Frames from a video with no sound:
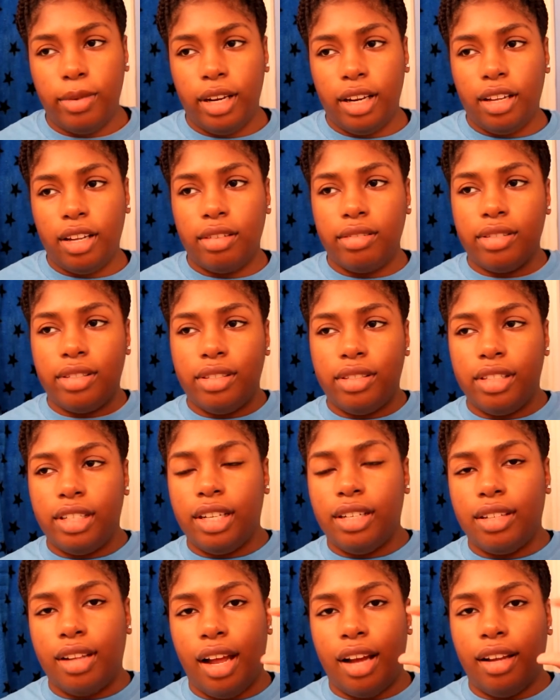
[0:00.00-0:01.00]
but it comes in
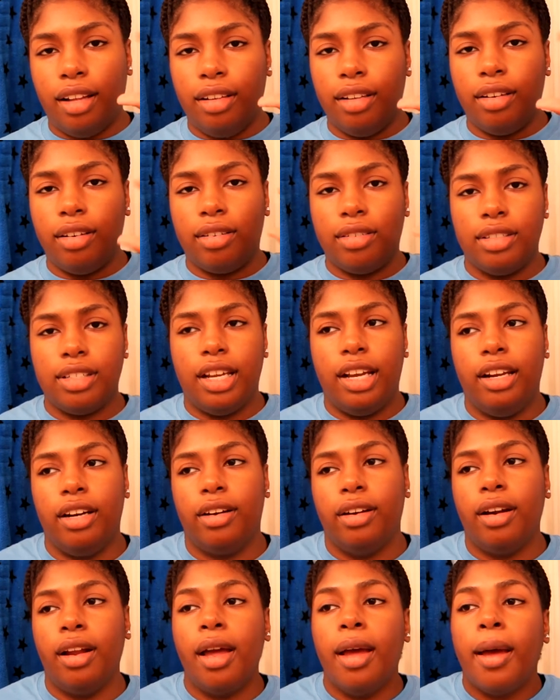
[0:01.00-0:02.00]
just like a little
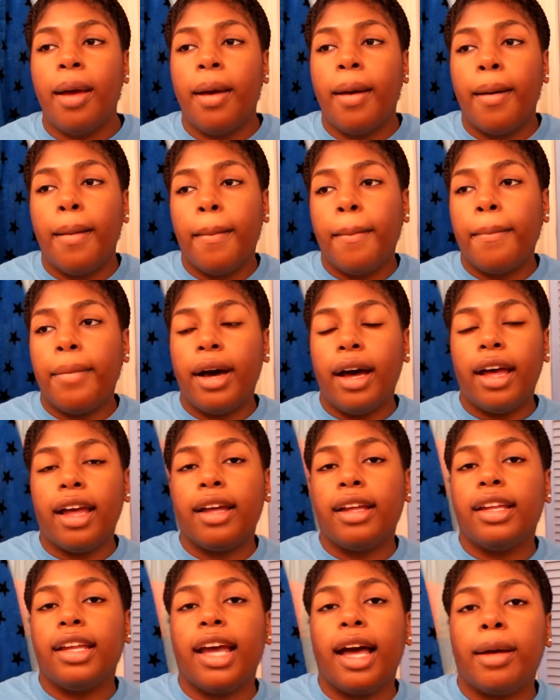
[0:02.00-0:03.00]
container.
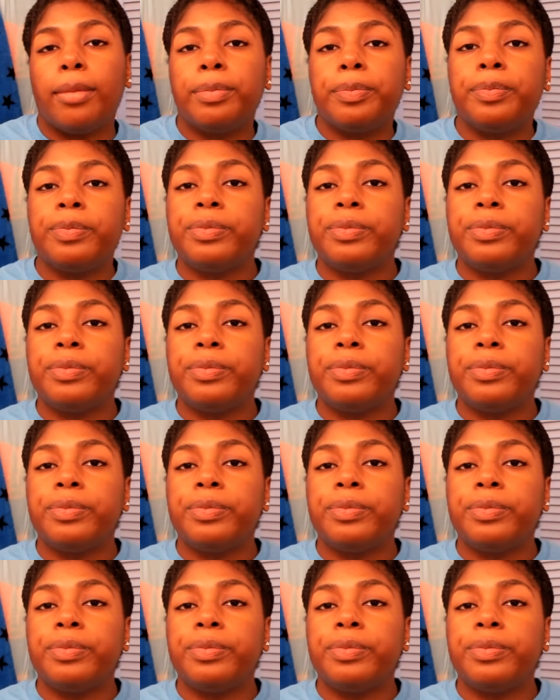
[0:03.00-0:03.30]
But yeah,